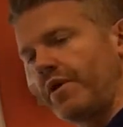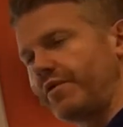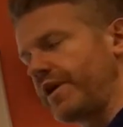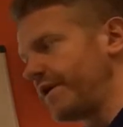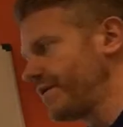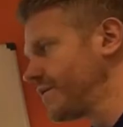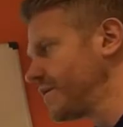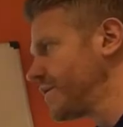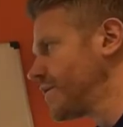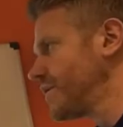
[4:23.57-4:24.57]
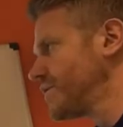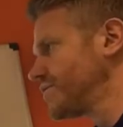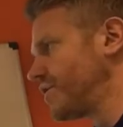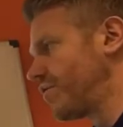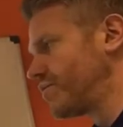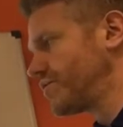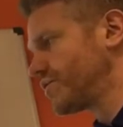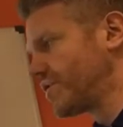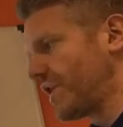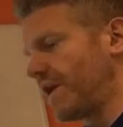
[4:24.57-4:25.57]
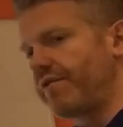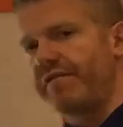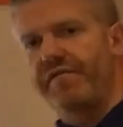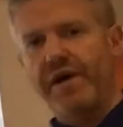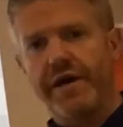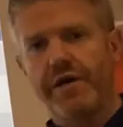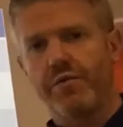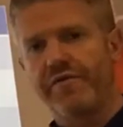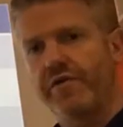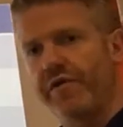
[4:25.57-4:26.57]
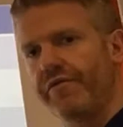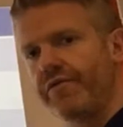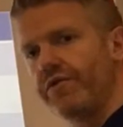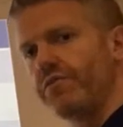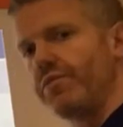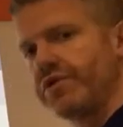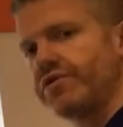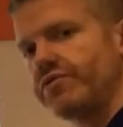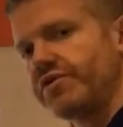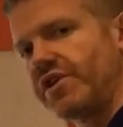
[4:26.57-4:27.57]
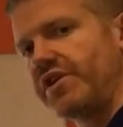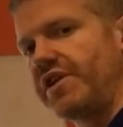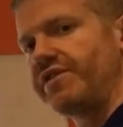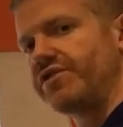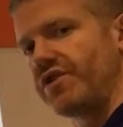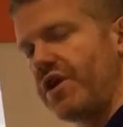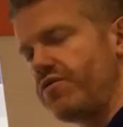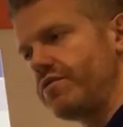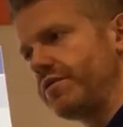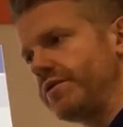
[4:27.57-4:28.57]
Okay, so just to clarify, we've gone through the muscles that you need to know.